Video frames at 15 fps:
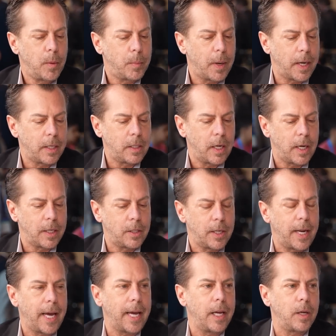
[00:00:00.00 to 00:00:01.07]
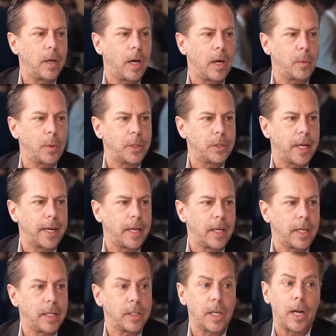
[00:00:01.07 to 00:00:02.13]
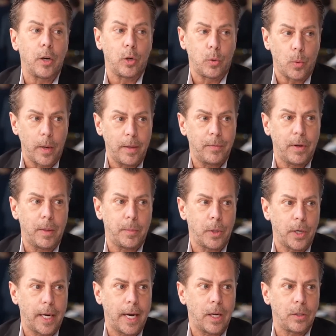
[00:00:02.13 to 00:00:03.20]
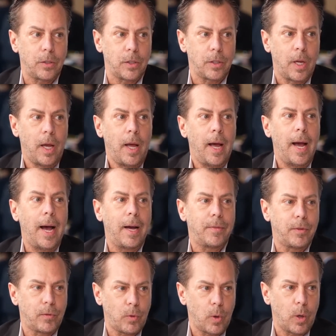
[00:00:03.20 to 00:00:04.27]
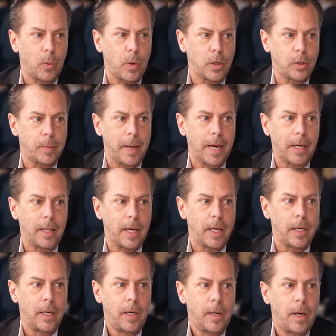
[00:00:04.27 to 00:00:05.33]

But today, recycling is 125 million ounces, half of what it was back then.